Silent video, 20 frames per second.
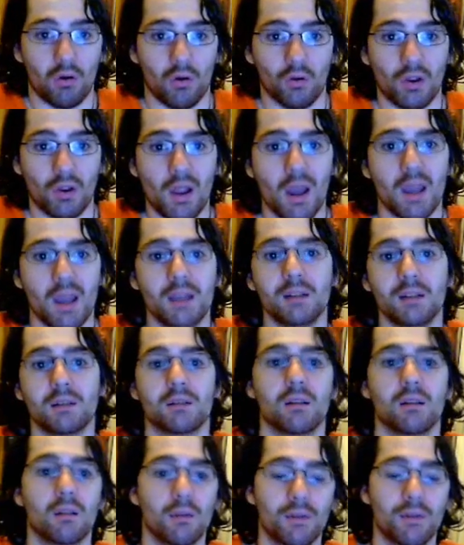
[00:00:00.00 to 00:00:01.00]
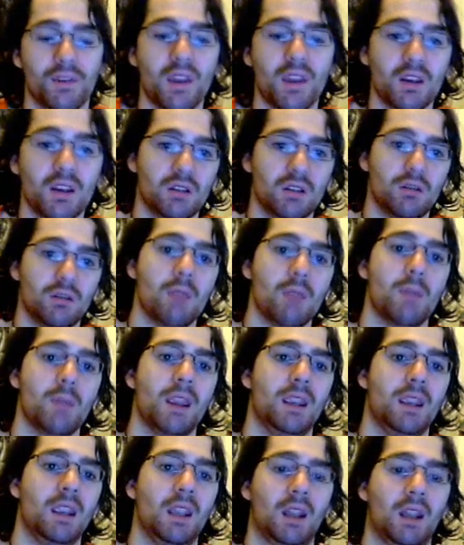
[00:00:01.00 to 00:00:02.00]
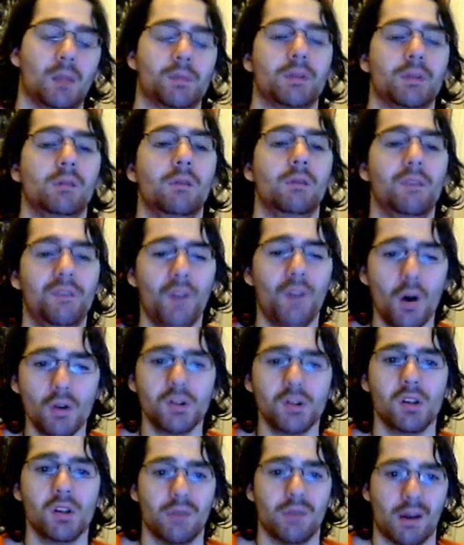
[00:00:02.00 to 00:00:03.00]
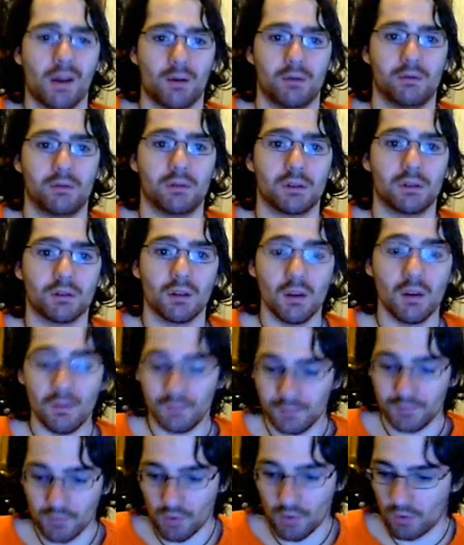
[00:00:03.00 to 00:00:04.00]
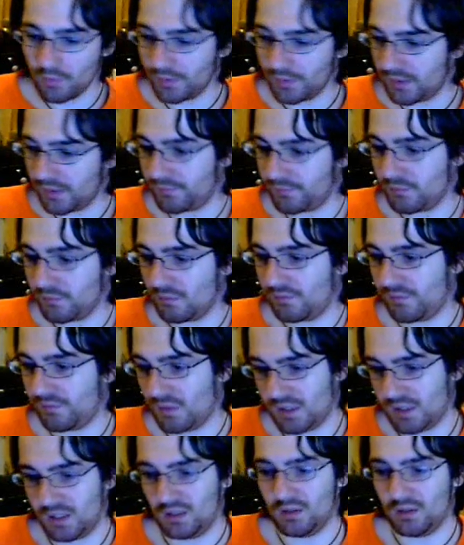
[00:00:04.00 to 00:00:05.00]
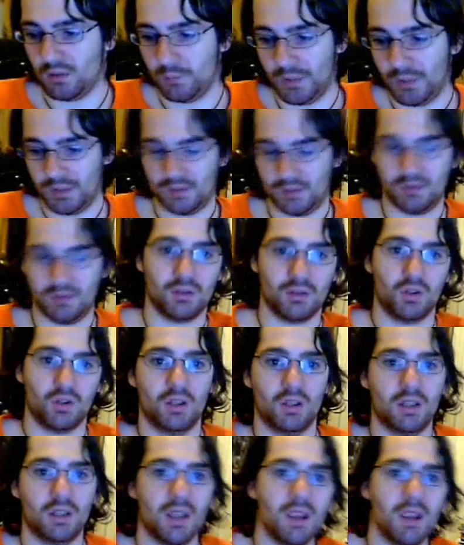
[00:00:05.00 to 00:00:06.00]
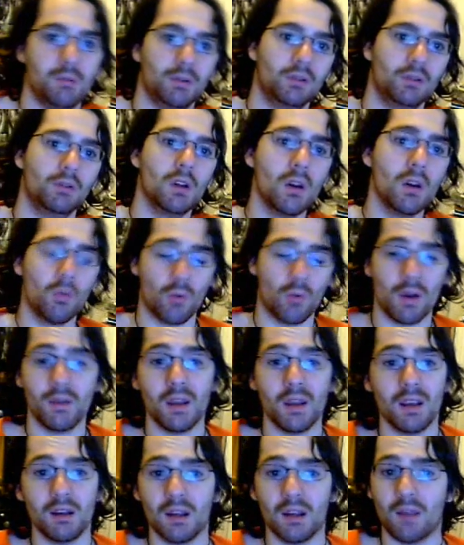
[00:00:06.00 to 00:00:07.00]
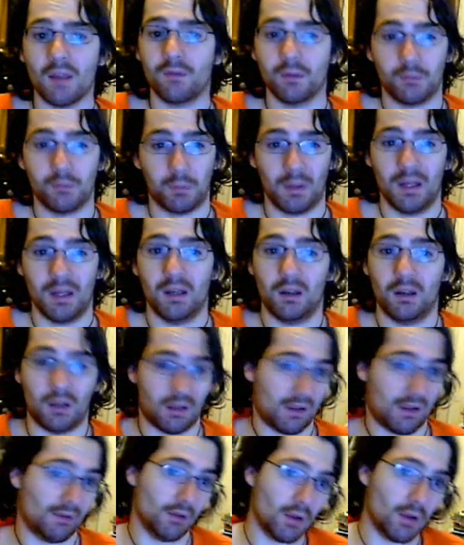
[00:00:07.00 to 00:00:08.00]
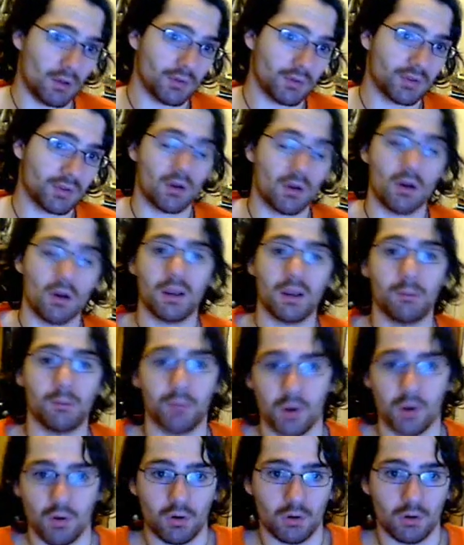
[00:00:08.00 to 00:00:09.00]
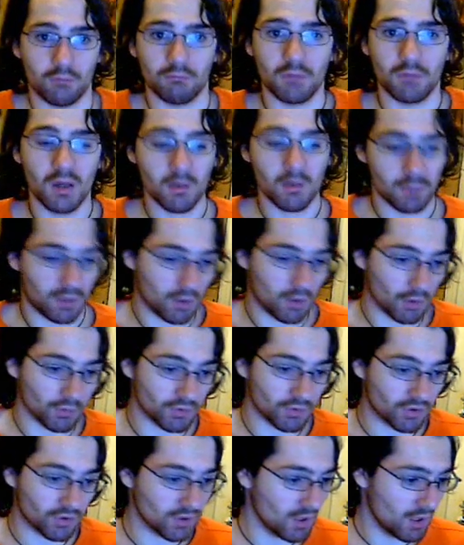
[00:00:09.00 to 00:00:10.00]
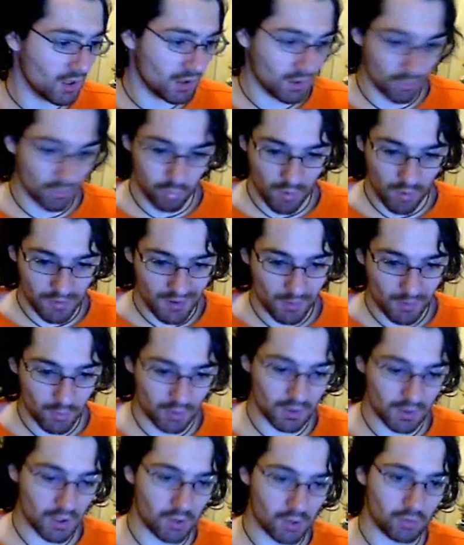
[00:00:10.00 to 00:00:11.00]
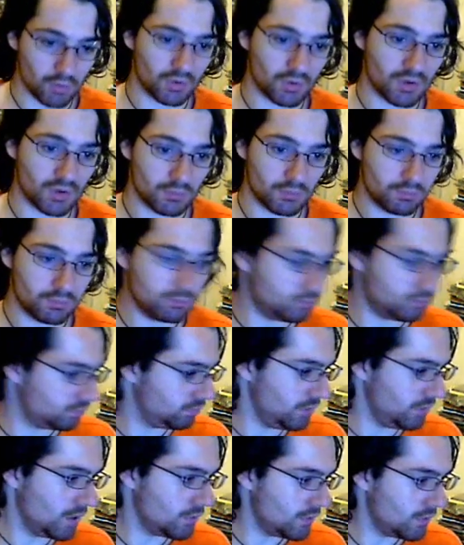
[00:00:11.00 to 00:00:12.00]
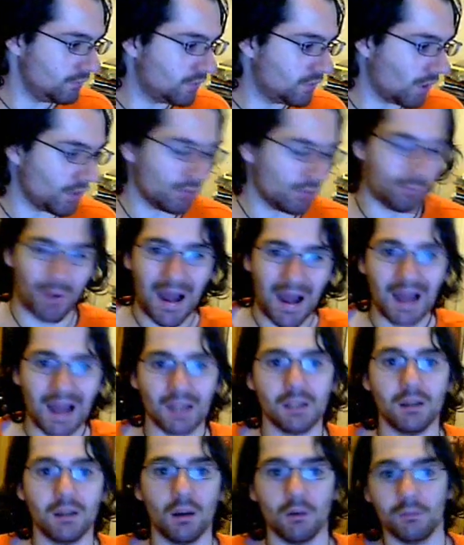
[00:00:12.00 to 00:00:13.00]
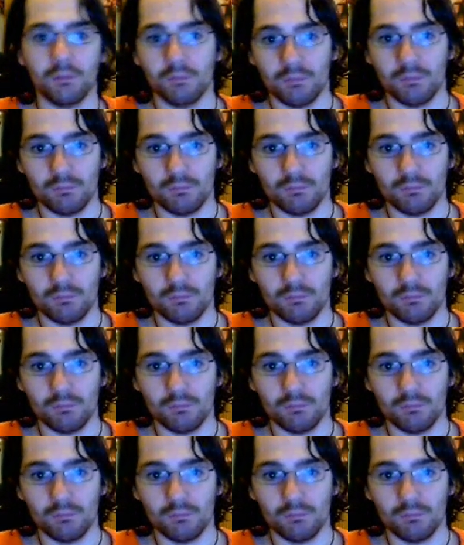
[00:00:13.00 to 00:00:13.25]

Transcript: unless they're making an absolute fortune out of us for all the different fucking little pieces of shit cable when they inevitably get lost or get broken. Because when that one goes, you've got to buy